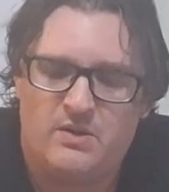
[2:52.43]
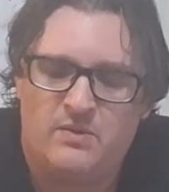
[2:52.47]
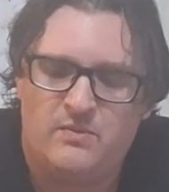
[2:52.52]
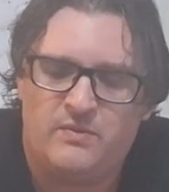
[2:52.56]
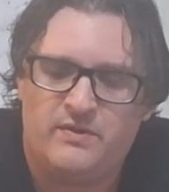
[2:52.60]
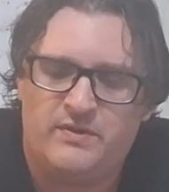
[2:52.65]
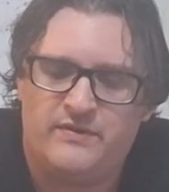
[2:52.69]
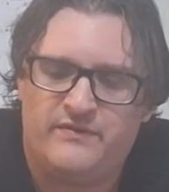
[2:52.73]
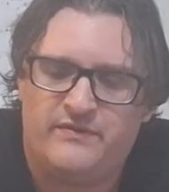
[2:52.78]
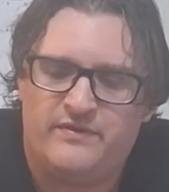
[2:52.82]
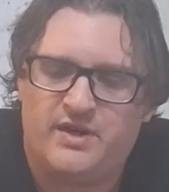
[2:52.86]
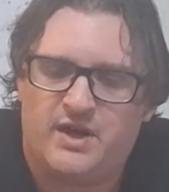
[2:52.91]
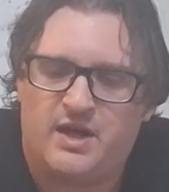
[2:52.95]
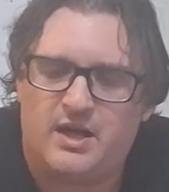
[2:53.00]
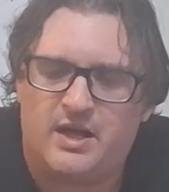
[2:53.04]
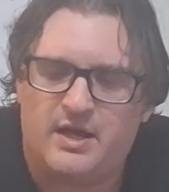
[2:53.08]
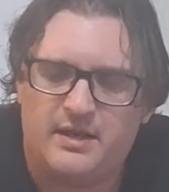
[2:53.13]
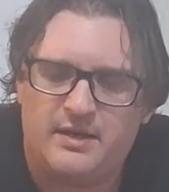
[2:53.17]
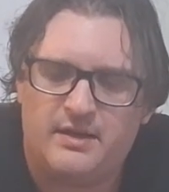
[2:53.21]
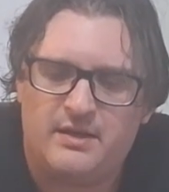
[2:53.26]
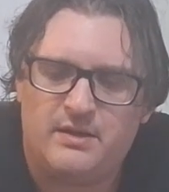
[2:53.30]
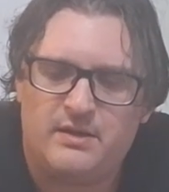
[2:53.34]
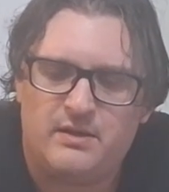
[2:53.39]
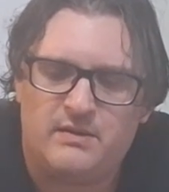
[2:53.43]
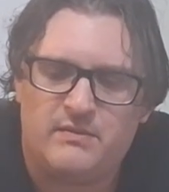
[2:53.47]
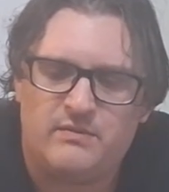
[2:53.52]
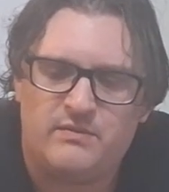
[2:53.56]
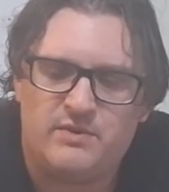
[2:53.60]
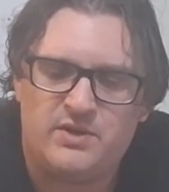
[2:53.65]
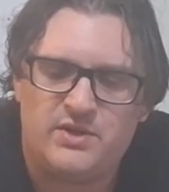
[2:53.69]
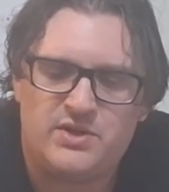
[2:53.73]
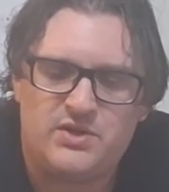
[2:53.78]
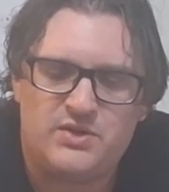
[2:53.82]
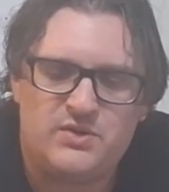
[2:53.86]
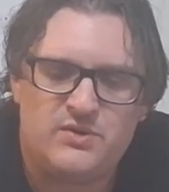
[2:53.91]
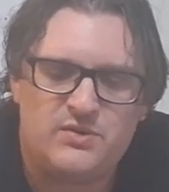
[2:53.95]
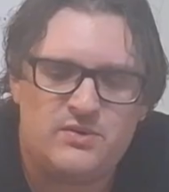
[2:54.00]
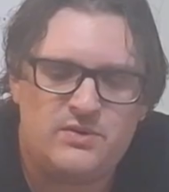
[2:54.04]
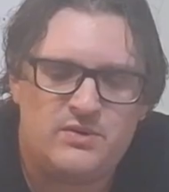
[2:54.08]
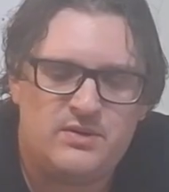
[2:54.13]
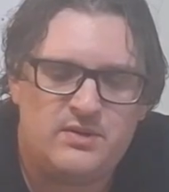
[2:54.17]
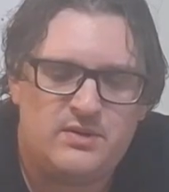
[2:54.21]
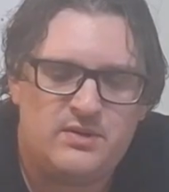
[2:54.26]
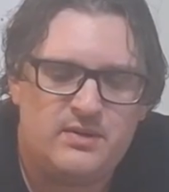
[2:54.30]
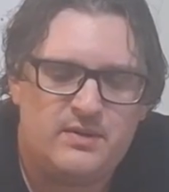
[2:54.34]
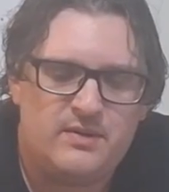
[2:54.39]
we've got
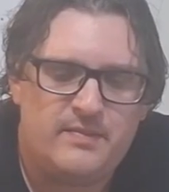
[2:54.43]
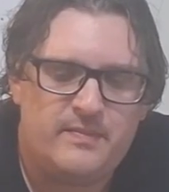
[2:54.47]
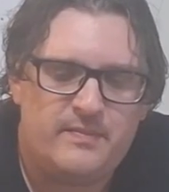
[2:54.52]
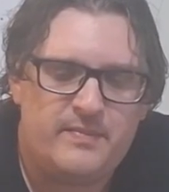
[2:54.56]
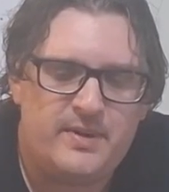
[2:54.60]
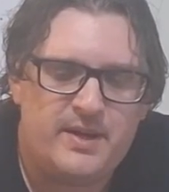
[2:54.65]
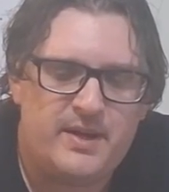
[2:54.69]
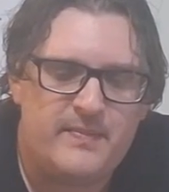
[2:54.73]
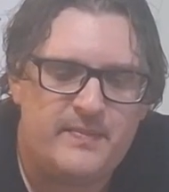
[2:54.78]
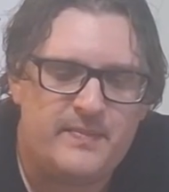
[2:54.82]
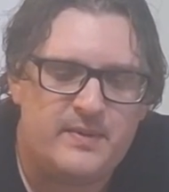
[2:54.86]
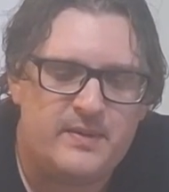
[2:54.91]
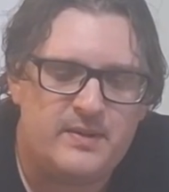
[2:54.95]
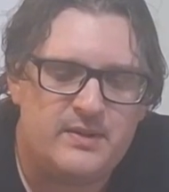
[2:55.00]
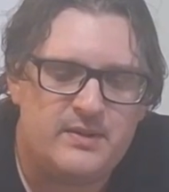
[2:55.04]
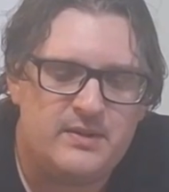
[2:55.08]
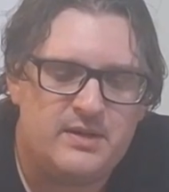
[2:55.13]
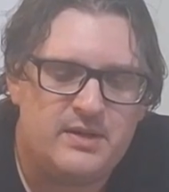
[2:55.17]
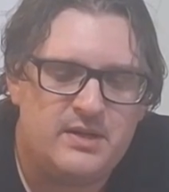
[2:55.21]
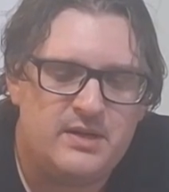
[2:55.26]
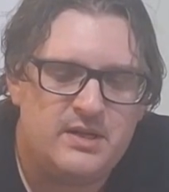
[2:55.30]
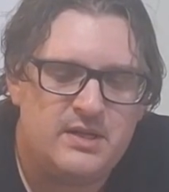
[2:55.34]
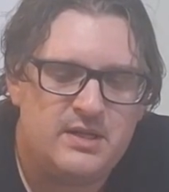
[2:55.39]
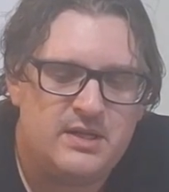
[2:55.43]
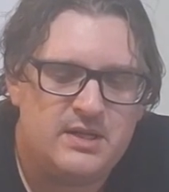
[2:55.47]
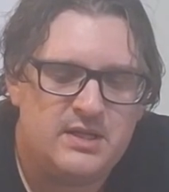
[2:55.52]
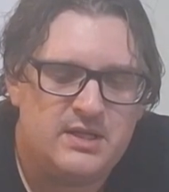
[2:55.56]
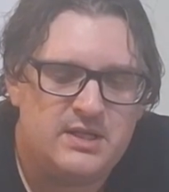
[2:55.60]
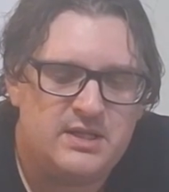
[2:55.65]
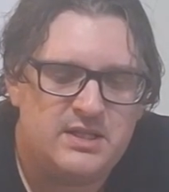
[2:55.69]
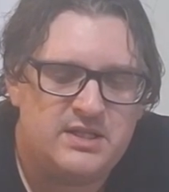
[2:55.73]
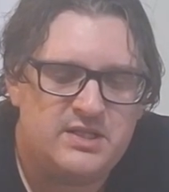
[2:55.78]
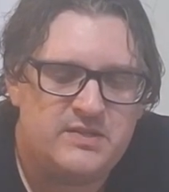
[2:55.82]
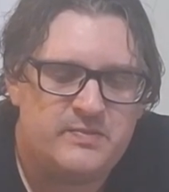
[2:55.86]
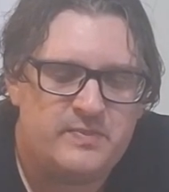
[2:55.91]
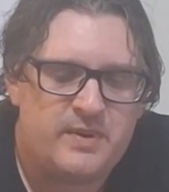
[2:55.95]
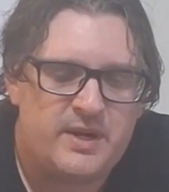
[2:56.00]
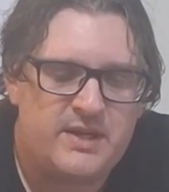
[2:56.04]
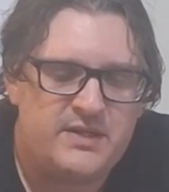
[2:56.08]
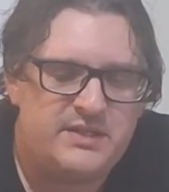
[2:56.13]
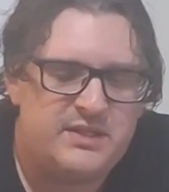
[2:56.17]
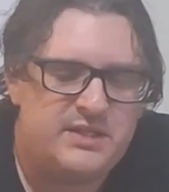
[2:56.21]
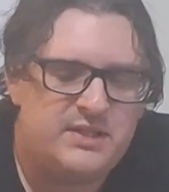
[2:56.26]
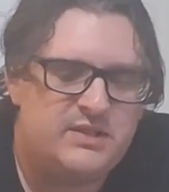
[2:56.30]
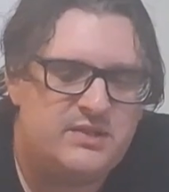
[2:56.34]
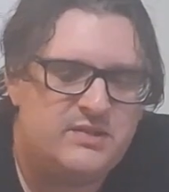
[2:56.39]
original, peppered,
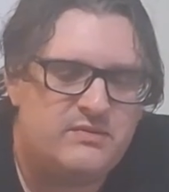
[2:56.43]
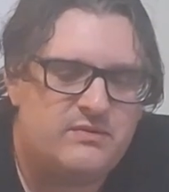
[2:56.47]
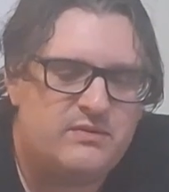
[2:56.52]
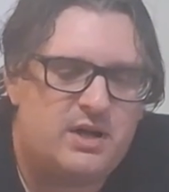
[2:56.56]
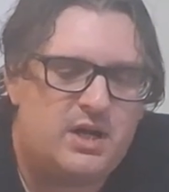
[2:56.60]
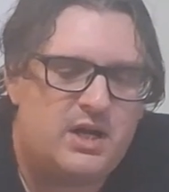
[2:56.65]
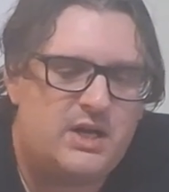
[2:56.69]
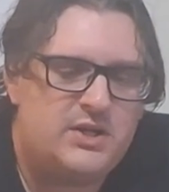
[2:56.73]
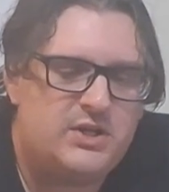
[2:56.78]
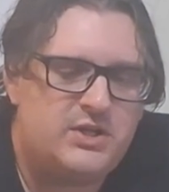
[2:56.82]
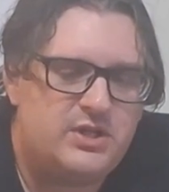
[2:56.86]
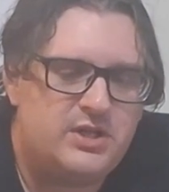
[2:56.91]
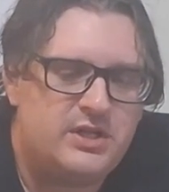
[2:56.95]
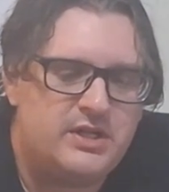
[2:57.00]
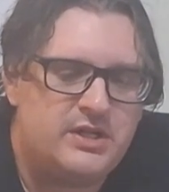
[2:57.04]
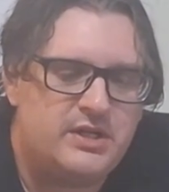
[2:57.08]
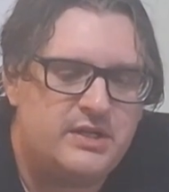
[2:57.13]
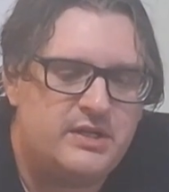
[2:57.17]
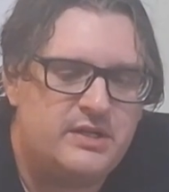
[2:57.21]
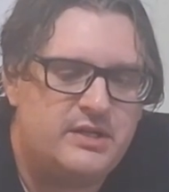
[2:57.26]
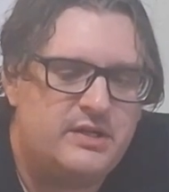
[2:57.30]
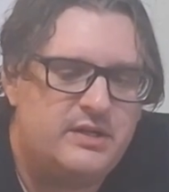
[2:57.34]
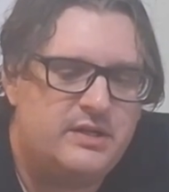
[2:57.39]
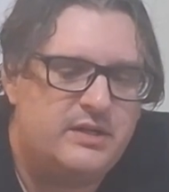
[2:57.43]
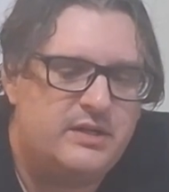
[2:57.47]
spicy sriracha,